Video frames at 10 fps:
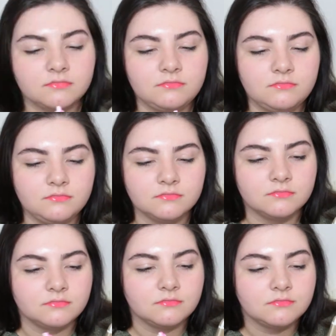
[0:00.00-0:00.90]

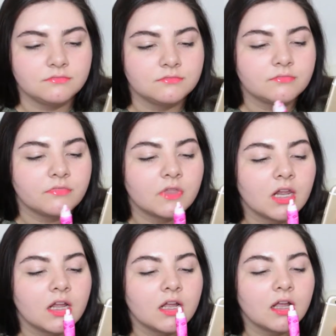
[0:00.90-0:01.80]

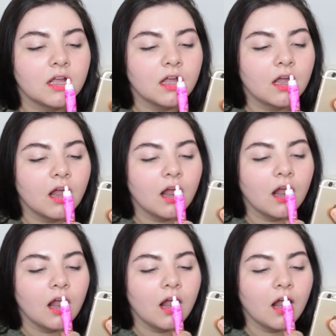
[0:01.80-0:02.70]

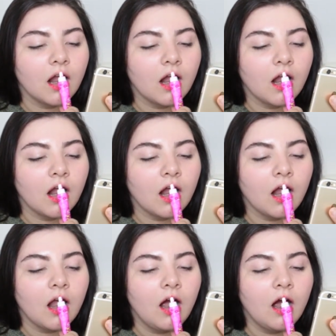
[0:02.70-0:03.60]

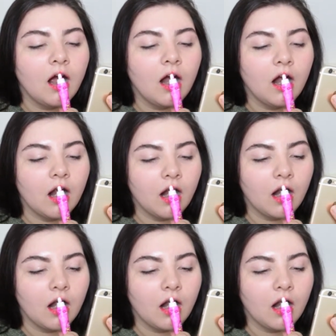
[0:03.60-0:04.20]
The person shown says nothing.